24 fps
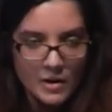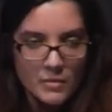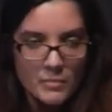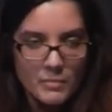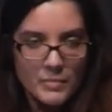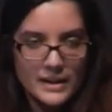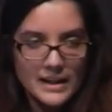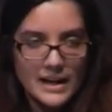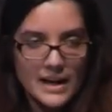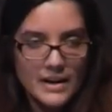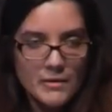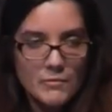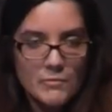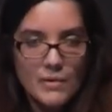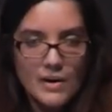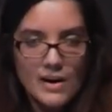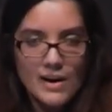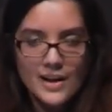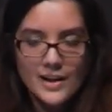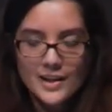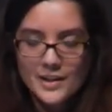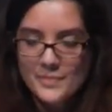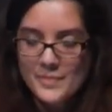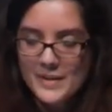But I
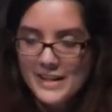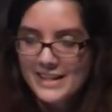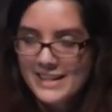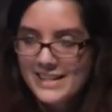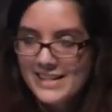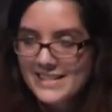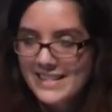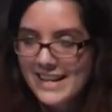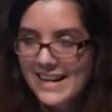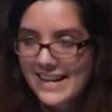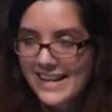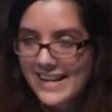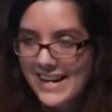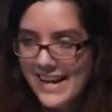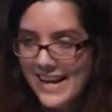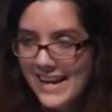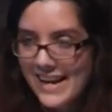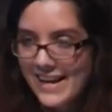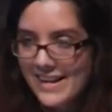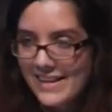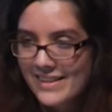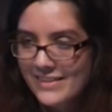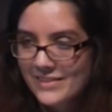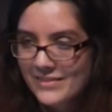walk because I
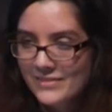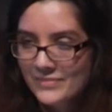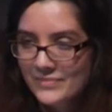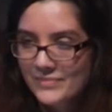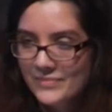can.